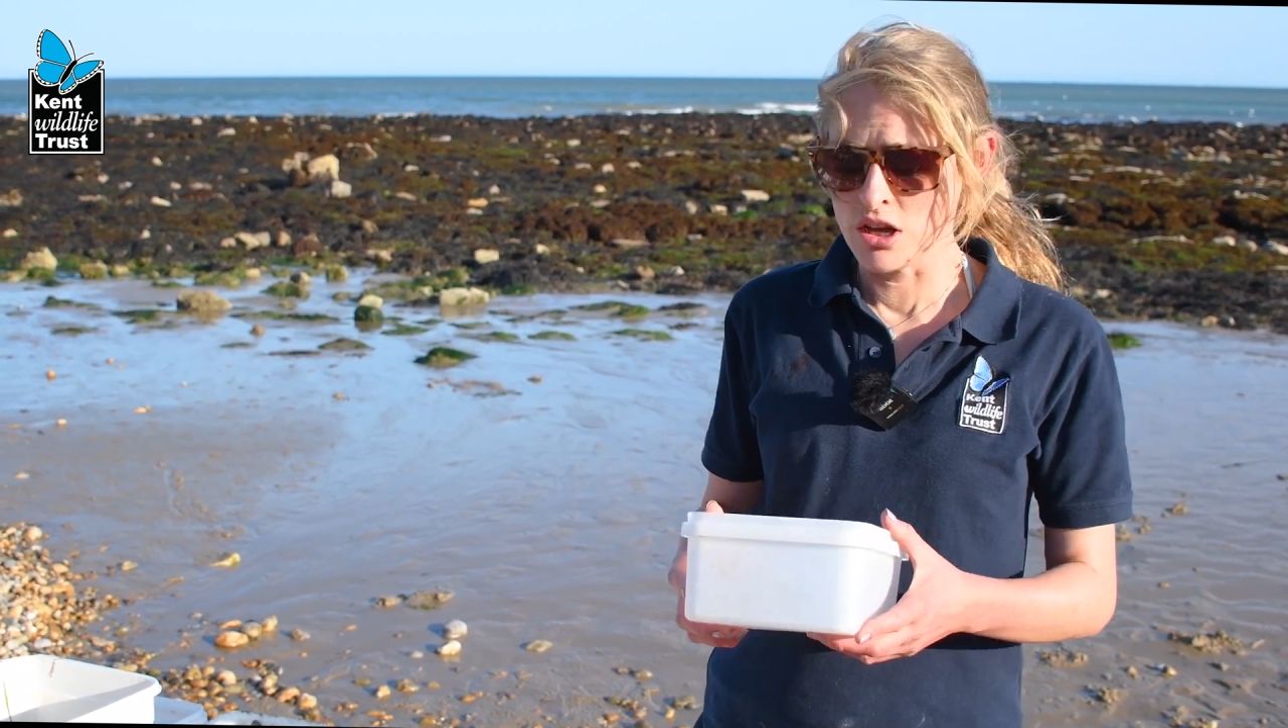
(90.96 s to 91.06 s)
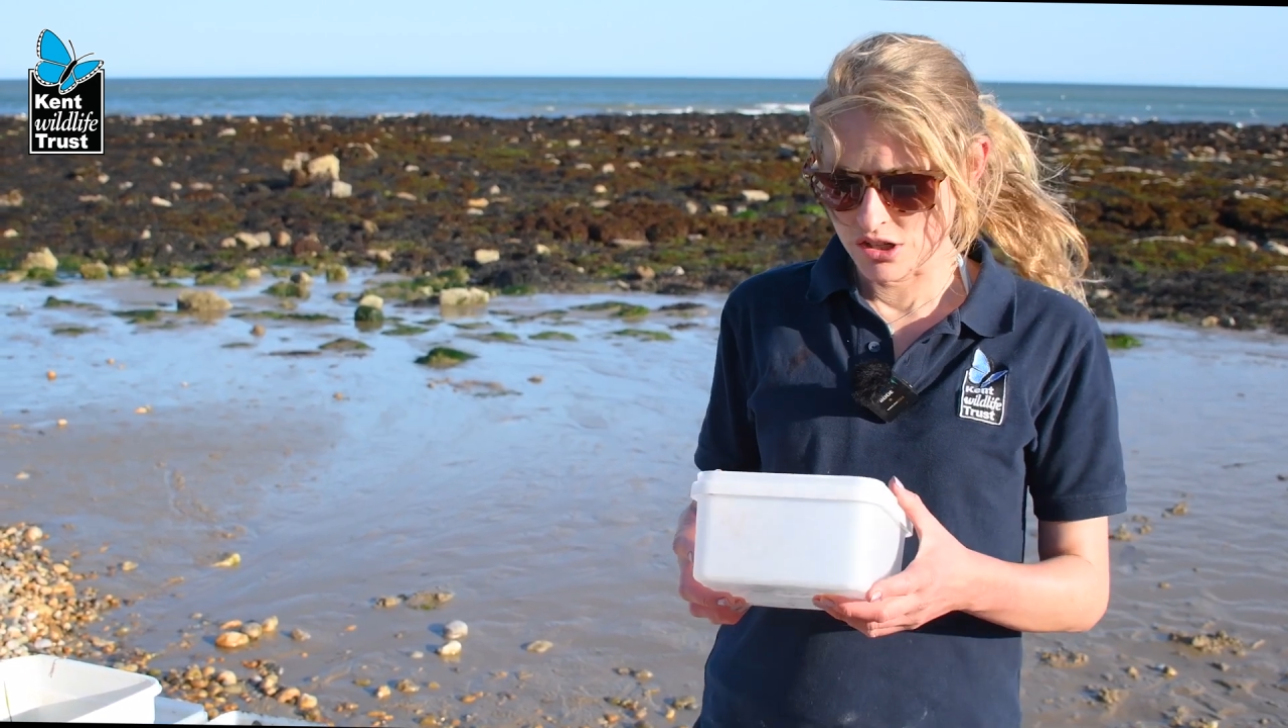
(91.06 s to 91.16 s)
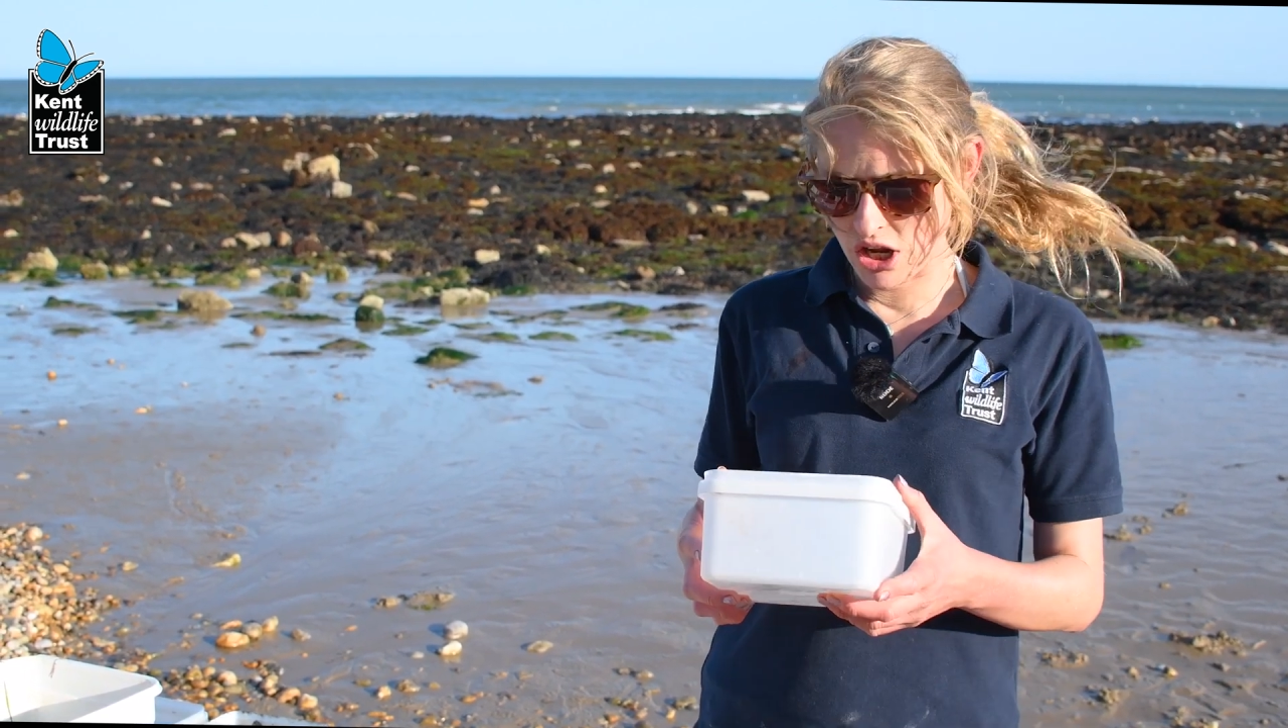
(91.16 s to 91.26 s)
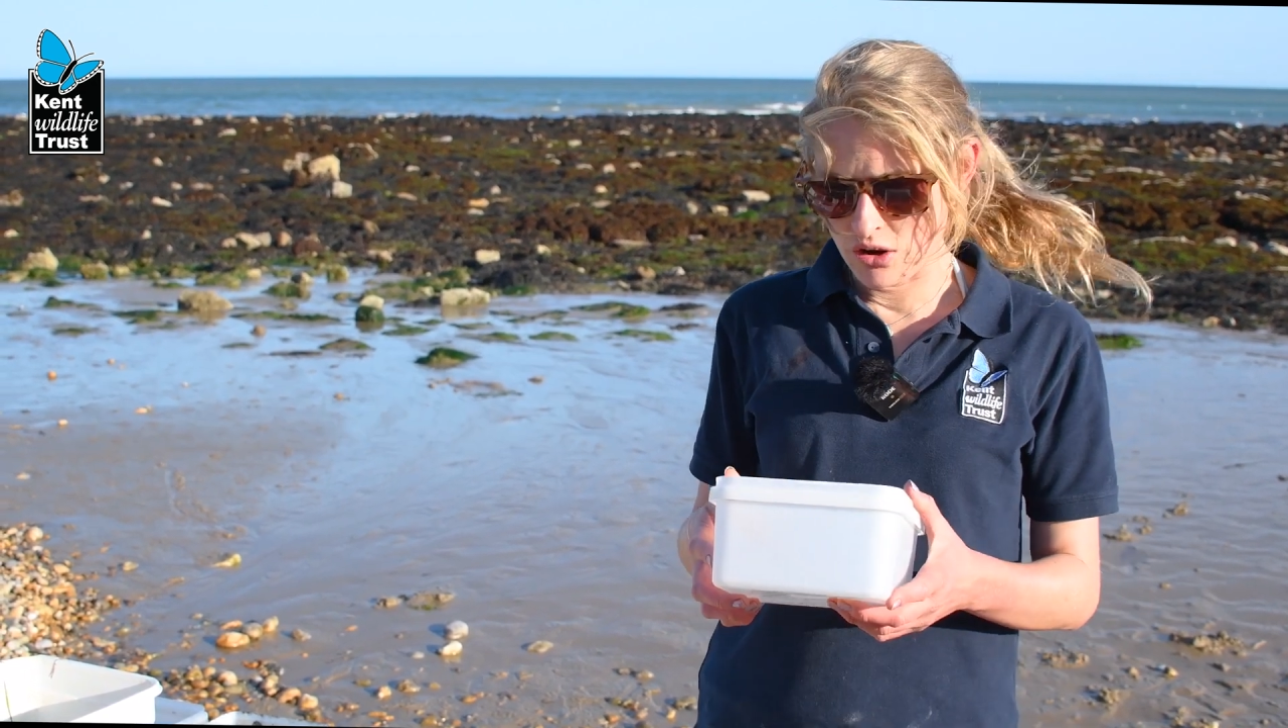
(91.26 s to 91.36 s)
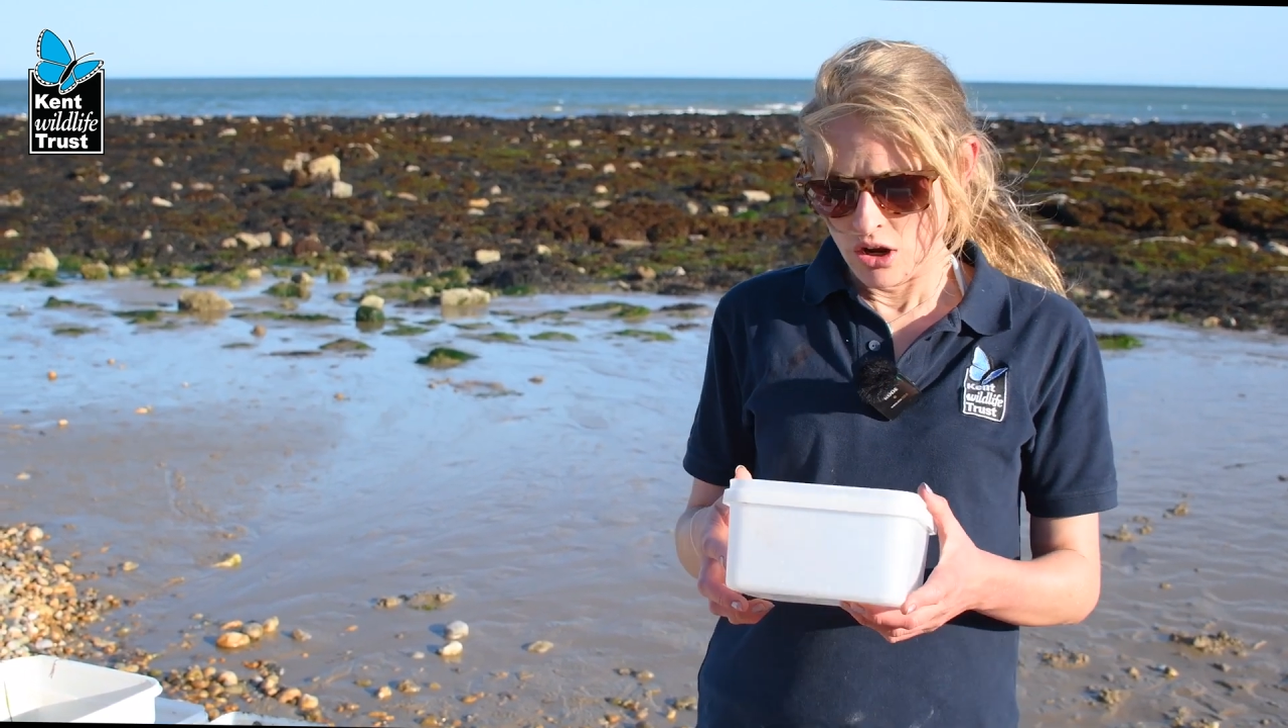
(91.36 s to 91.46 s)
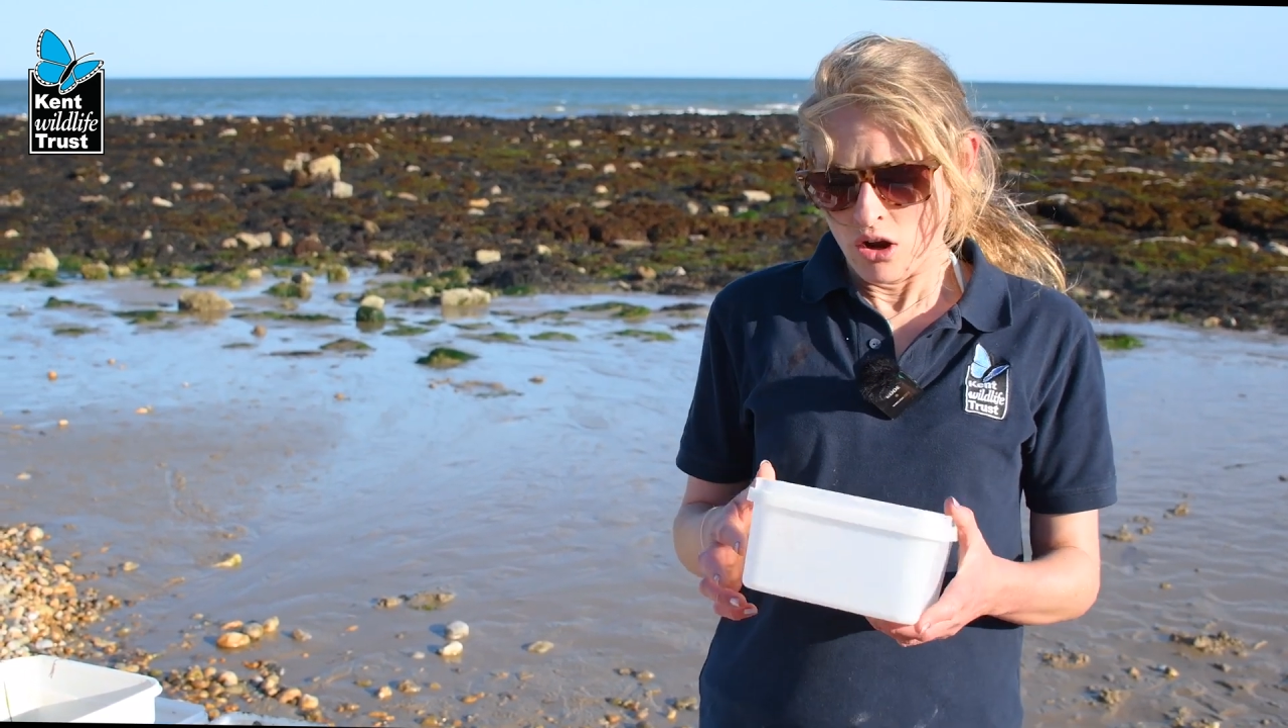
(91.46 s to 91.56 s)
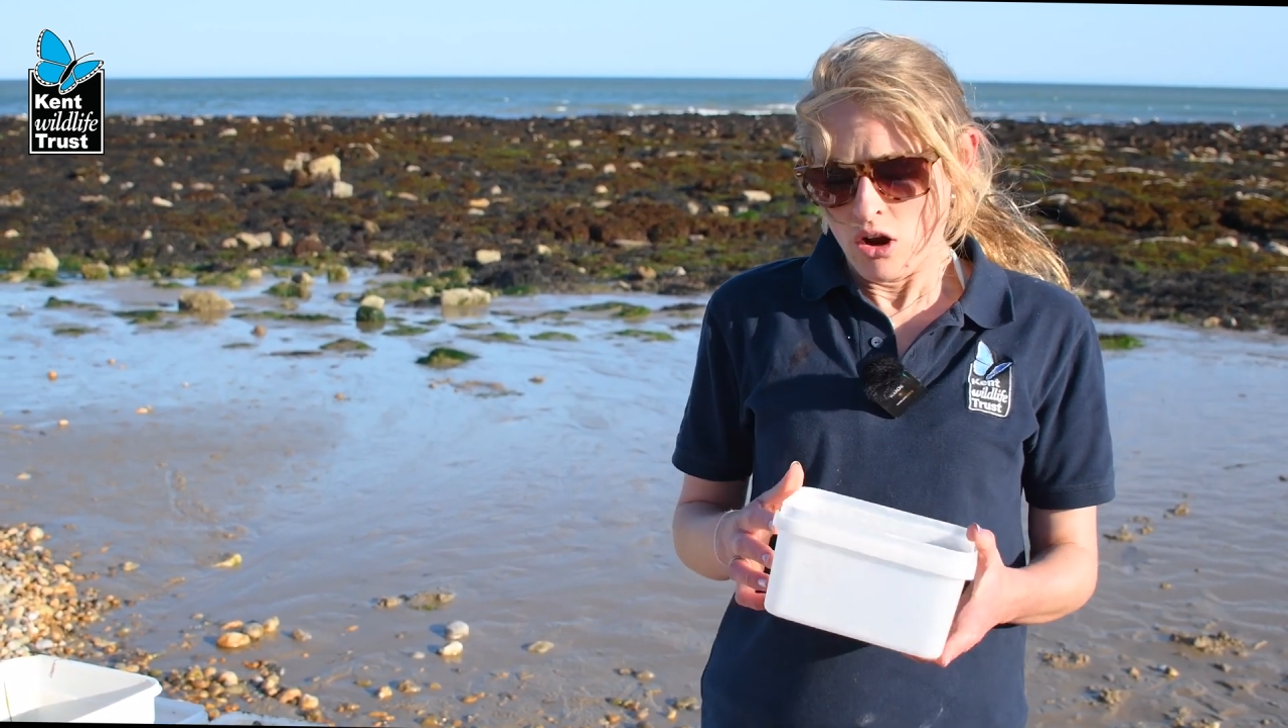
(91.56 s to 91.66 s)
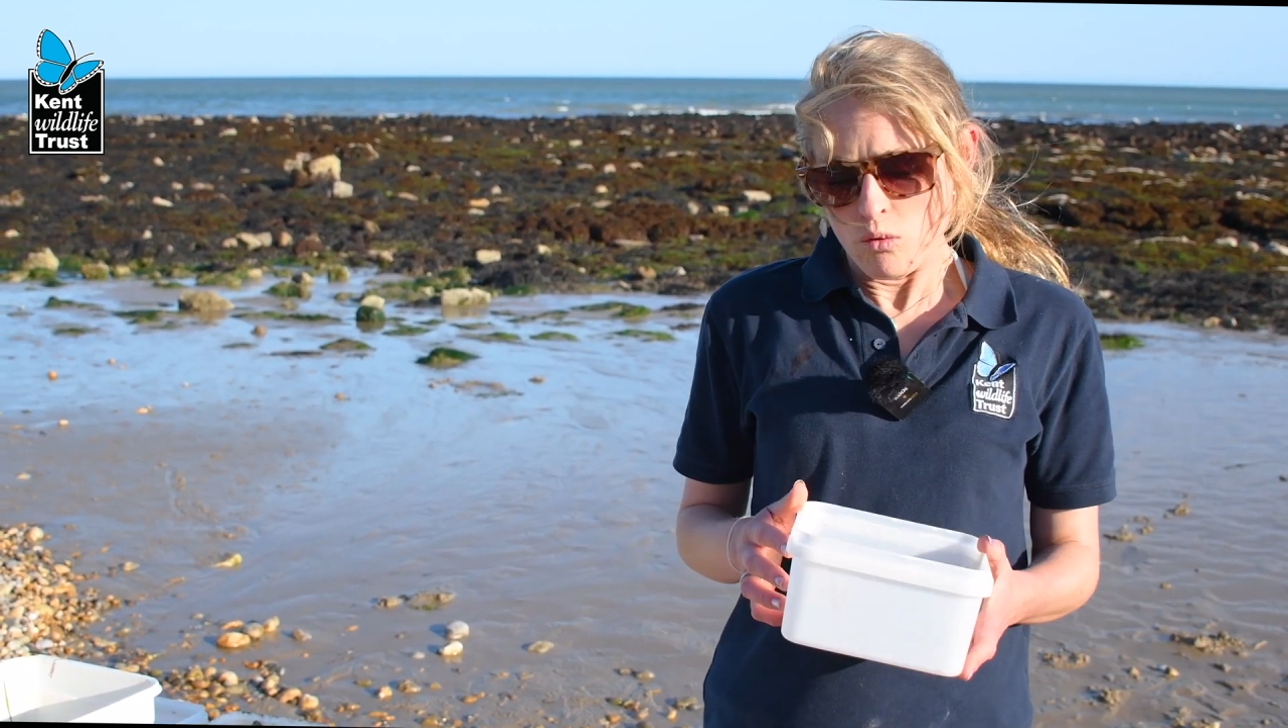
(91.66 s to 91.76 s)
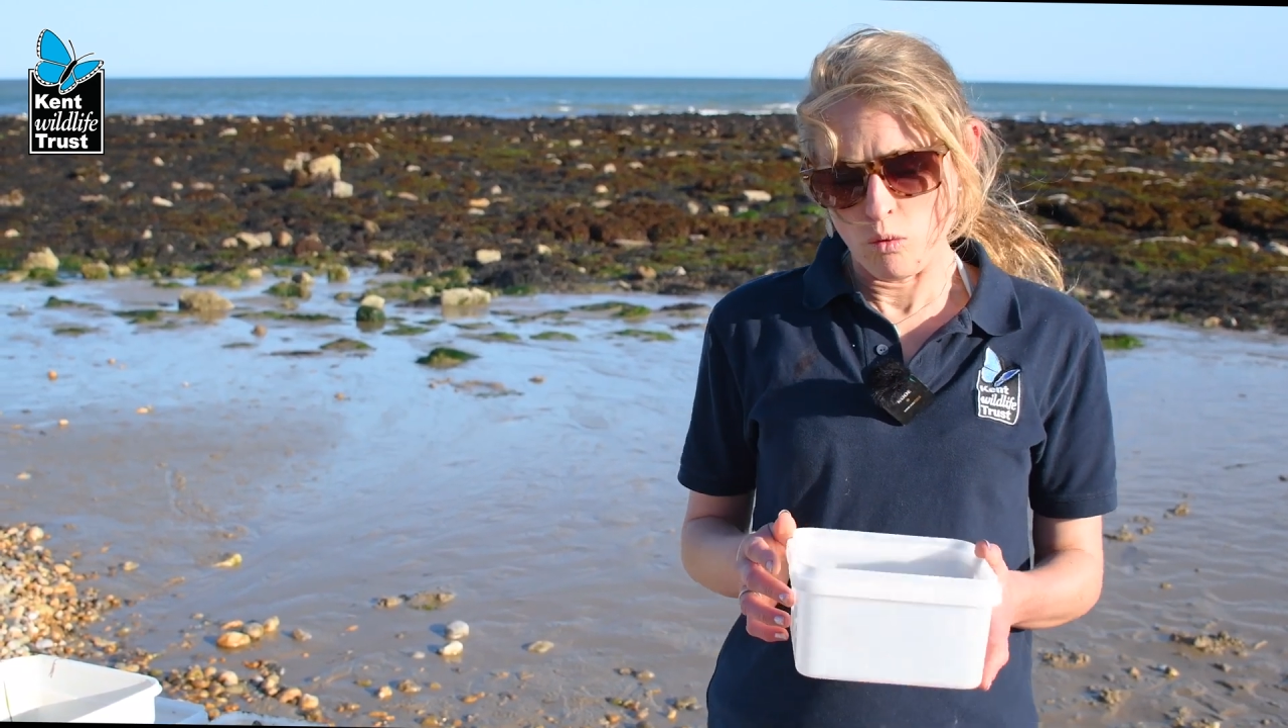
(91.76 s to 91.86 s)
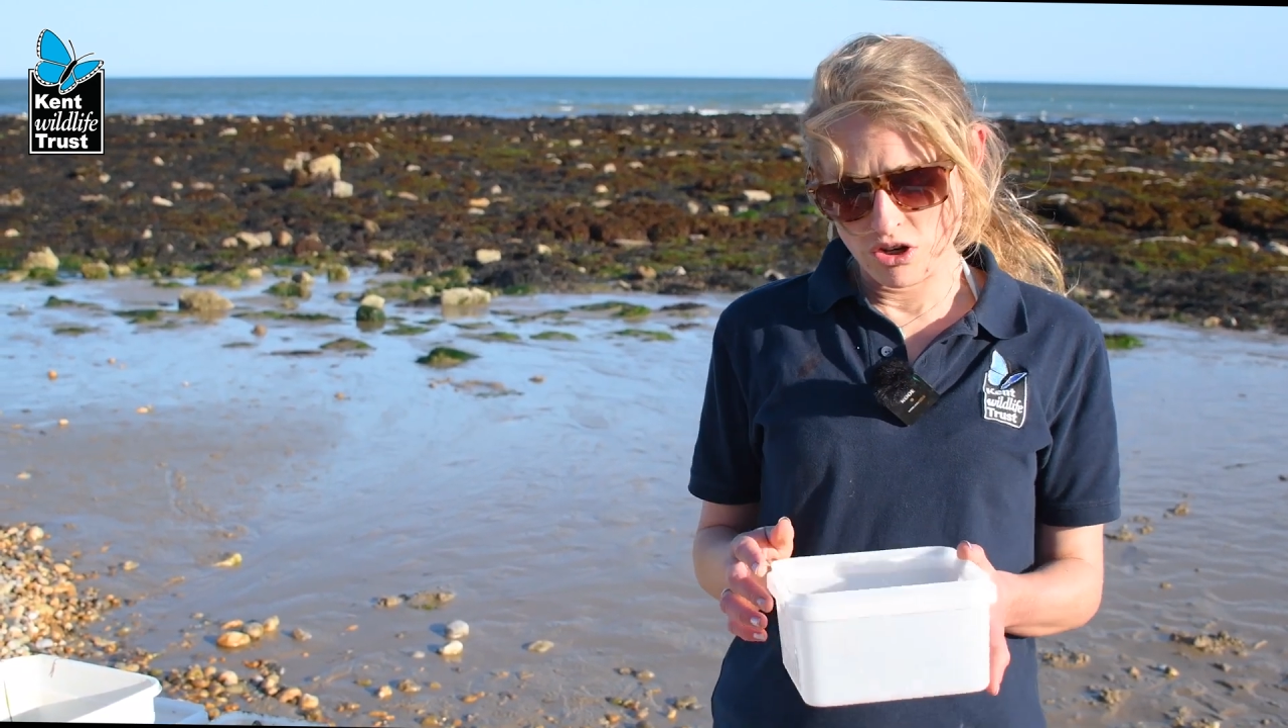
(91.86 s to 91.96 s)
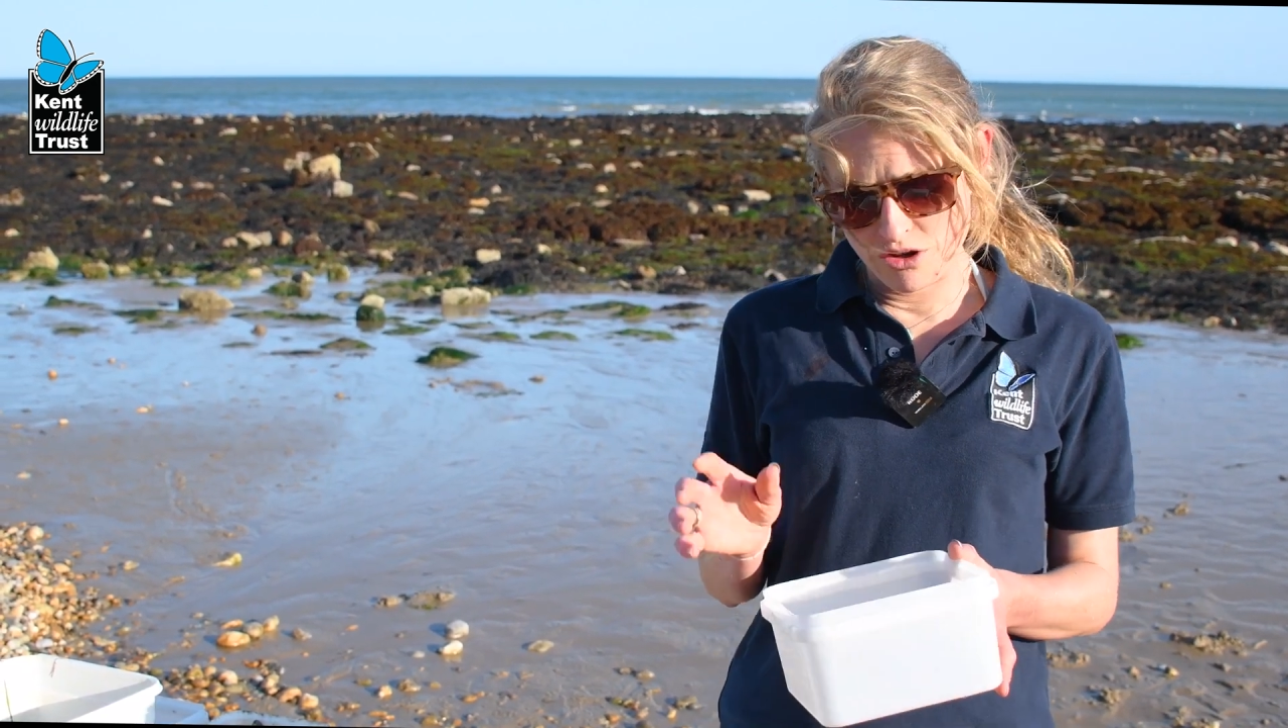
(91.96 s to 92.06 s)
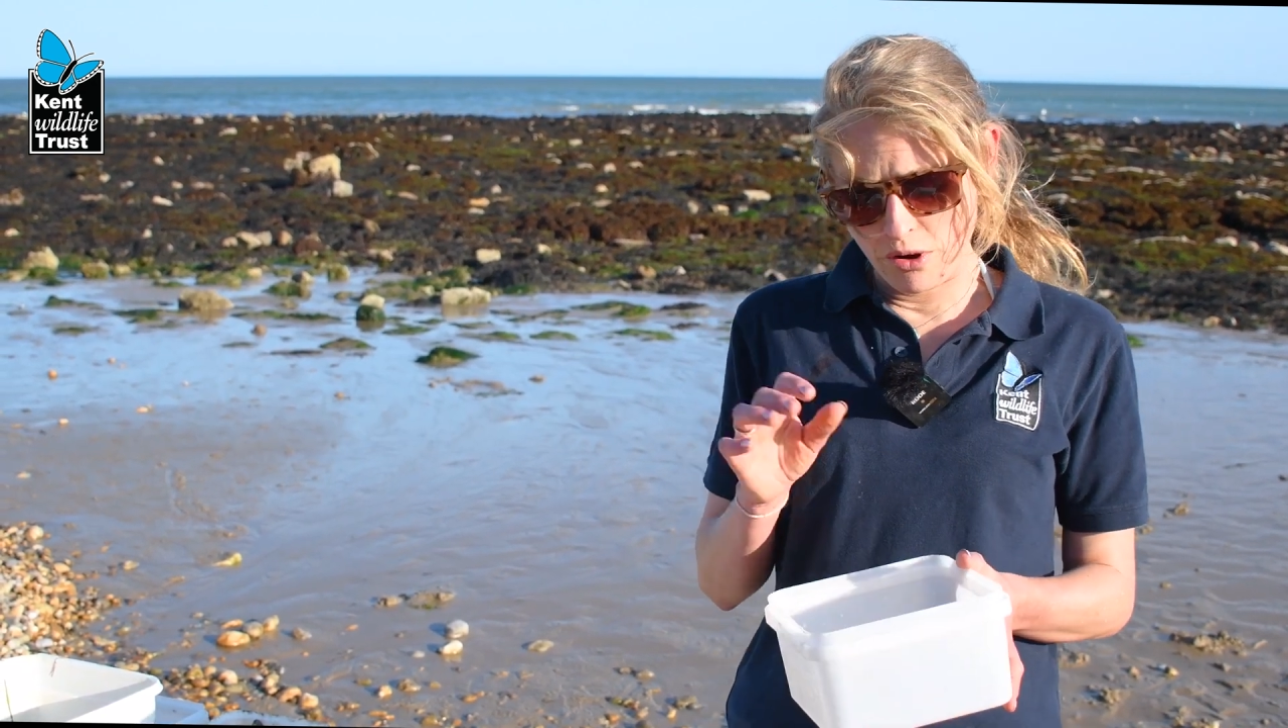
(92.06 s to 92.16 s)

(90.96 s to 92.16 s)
So once